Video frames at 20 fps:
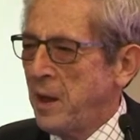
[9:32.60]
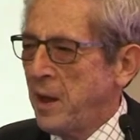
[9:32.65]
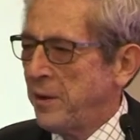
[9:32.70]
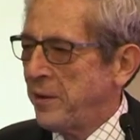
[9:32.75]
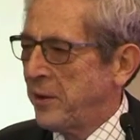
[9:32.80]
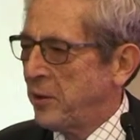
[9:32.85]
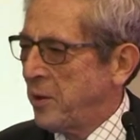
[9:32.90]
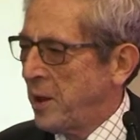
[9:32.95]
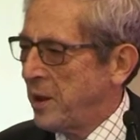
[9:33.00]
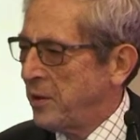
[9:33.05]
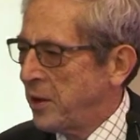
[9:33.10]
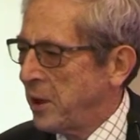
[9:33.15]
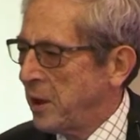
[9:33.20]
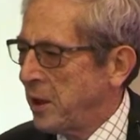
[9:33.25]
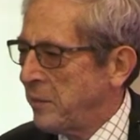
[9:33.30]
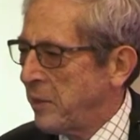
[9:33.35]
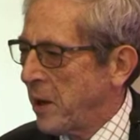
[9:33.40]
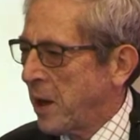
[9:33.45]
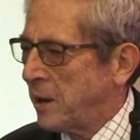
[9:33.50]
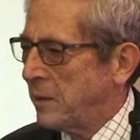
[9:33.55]
And the great thing
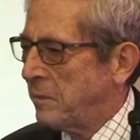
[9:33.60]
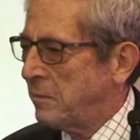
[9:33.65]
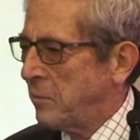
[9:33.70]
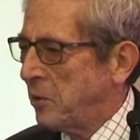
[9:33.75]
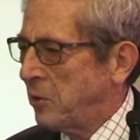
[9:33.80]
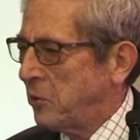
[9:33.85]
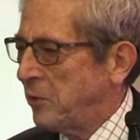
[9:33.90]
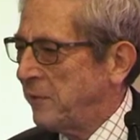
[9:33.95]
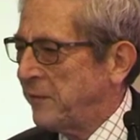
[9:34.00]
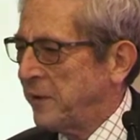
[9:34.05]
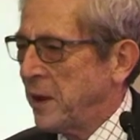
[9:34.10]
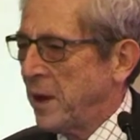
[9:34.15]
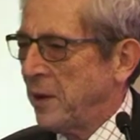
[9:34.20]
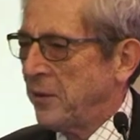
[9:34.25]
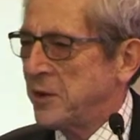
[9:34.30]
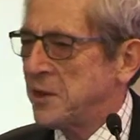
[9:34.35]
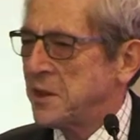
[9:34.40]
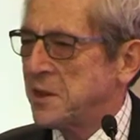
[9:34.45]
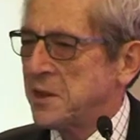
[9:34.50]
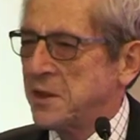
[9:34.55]
about it, Maruf and
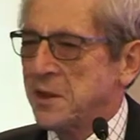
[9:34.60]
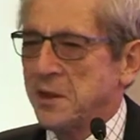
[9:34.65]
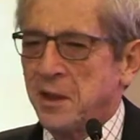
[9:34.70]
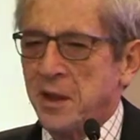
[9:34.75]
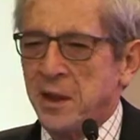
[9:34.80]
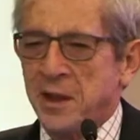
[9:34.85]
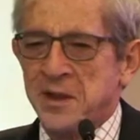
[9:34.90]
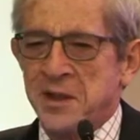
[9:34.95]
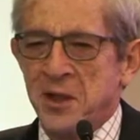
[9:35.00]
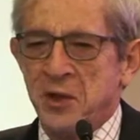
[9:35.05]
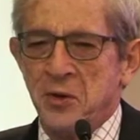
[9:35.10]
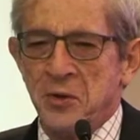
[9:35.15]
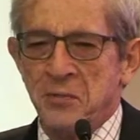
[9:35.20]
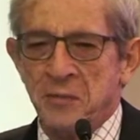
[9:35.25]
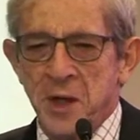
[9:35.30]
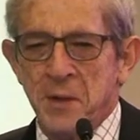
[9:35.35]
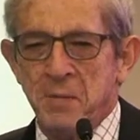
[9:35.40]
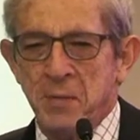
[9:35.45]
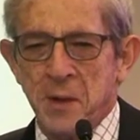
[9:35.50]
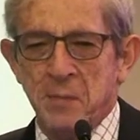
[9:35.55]
others, is that you
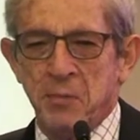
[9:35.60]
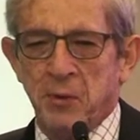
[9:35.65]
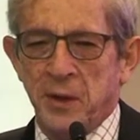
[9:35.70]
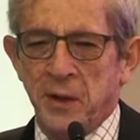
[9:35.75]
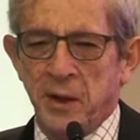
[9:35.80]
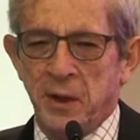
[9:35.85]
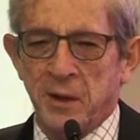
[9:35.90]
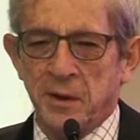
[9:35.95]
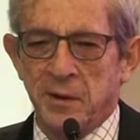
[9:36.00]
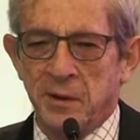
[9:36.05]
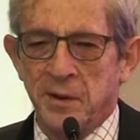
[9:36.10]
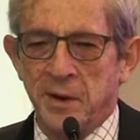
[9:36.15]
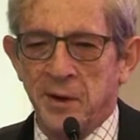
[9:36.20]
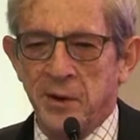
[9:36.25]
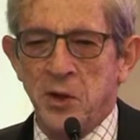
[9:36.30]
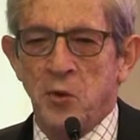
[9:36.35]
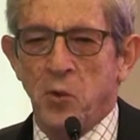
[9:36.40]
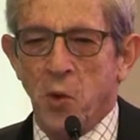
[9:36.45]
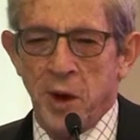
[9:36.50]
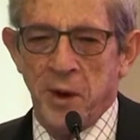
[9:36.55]
meet people here
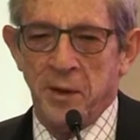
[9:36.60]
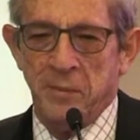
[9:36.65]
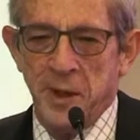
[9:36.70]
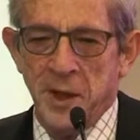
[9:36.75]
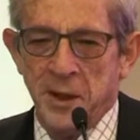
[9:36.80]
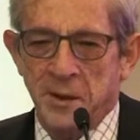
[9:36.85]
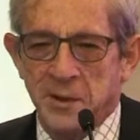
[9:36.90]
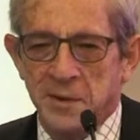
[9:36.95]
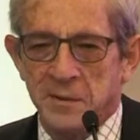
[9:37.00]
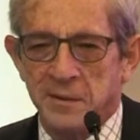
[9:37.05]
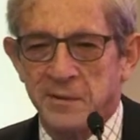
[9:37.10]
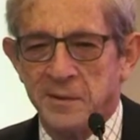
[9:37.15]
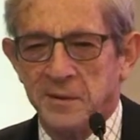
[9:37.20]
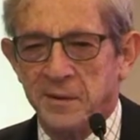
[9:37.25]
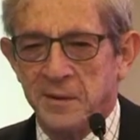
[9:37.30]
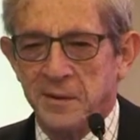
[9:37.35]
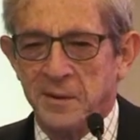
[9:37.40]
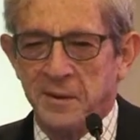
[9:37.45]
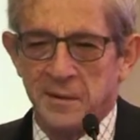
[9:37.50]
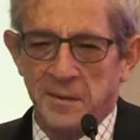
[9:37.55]
you want to meet.
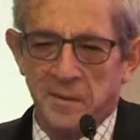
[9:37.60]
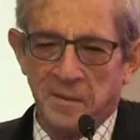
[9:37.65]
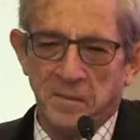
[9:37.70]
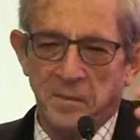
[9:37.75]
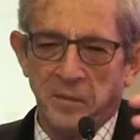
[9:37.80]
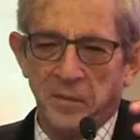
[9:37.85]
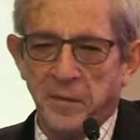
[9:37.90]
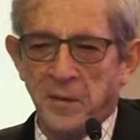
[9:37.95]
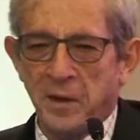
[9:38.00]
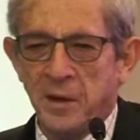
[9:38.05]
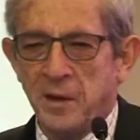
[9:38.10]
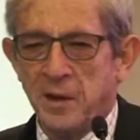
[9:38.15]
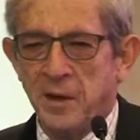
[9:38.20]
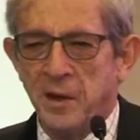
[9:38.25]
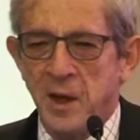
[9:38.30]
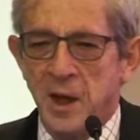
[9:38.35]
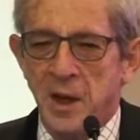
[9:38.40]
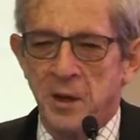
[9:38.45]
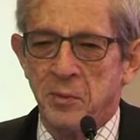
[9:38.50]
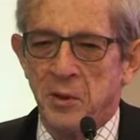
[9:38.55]

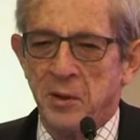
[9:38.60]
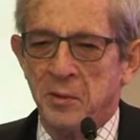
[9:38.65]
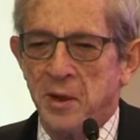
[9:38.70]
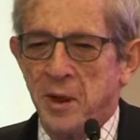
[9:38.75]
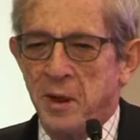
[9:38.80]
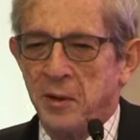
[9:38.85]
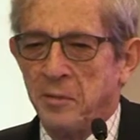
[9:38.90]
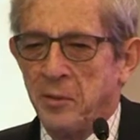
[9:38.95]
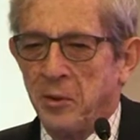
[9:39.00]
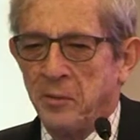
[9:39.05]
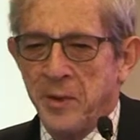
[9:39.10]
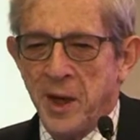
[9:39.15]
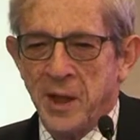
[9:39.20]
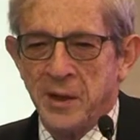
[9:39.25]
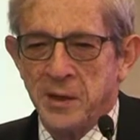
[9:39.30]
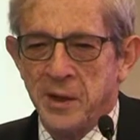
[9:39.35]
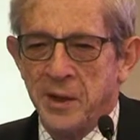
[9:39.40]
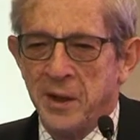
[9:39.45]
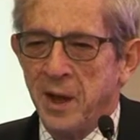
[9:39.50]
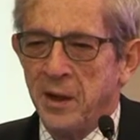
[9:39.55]
At
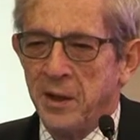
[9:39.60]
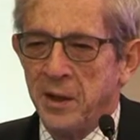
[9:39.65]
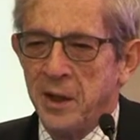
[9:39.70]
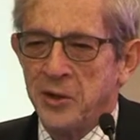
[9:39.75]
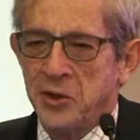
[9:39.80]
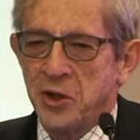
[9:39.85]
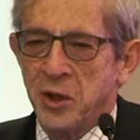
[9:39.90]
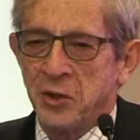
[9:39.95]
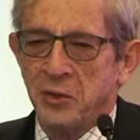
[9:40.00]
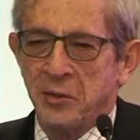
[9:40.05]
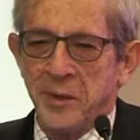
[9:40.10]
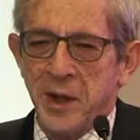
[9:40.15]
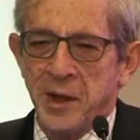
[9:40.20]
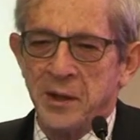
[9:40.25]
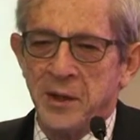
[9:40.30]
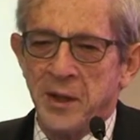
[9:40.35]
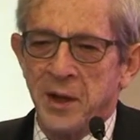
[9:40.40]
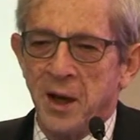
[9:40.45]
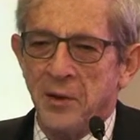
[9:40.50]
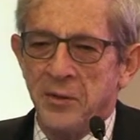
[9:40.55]
General
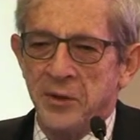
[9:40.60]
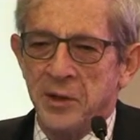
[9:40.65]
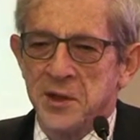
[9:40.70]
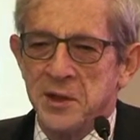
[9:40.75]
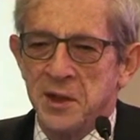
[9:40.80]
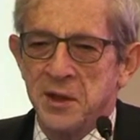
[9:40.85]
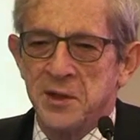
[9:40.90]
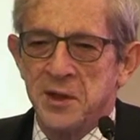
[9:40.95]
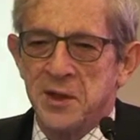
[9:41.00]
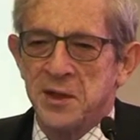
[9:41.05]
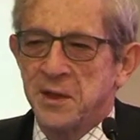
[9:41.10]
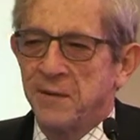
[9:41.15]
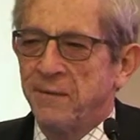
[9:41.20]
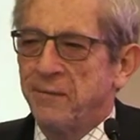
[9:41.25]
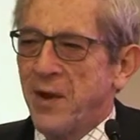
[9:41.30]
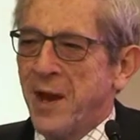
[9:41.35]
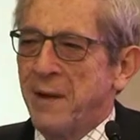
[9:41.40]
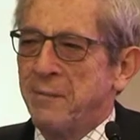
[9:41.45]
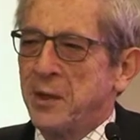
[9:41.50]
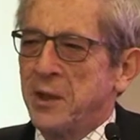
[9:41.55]
Mehta and others, it's just a
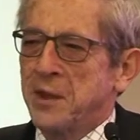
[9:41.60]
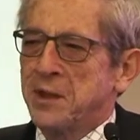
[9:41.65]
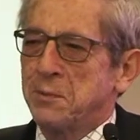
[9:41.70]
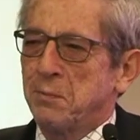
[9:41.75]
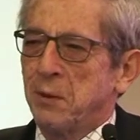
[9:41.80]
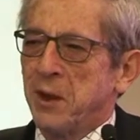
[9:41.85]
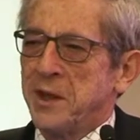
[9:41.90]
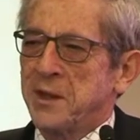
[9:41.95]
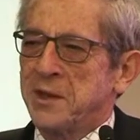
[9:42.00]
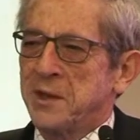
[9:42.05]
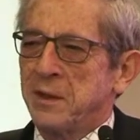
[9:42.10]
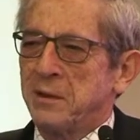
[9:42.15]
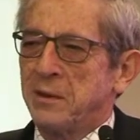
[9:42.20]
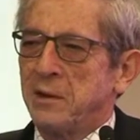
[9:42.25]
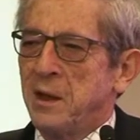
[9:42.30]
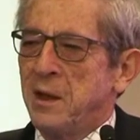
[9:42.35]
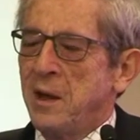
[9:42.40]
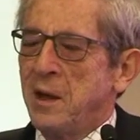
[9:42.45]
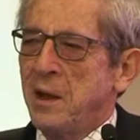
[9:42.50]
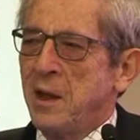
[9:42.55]
fabulous place. And
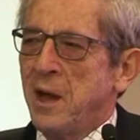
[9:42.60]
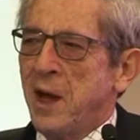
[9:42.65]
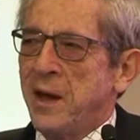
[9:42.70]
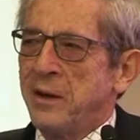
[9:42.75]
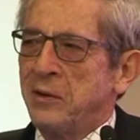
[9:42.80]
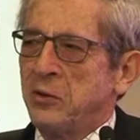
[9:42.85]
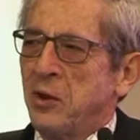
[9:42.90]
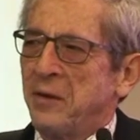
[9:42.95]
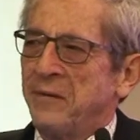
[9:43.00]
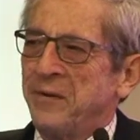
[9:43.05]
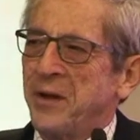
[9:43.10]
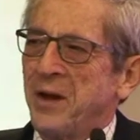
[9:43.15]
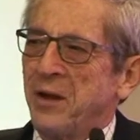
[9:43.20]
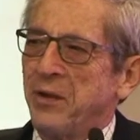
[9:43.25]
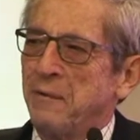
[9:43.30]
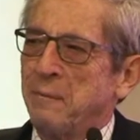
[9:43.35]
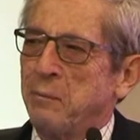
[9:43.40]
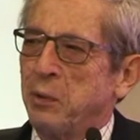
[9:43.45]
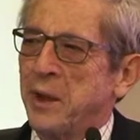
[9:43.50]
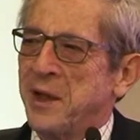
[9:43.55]
I don't know of
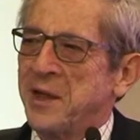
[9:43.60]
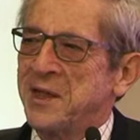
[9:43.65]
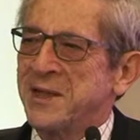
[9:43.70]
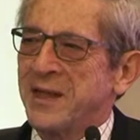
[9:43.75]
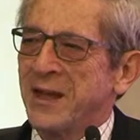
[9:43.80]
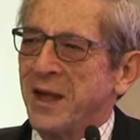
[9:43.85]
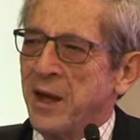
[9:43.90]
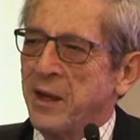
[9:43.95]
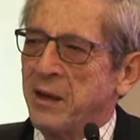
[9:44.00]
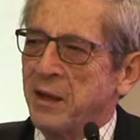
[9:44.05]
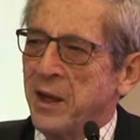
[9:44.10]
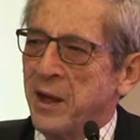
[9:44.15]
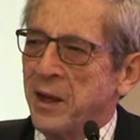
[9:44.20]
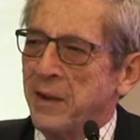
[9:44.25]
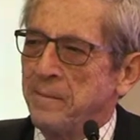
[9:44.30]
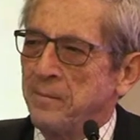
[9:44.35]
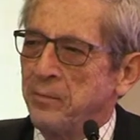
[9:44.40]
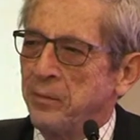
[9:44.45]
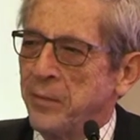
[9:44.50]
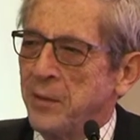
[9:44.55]
another place like that,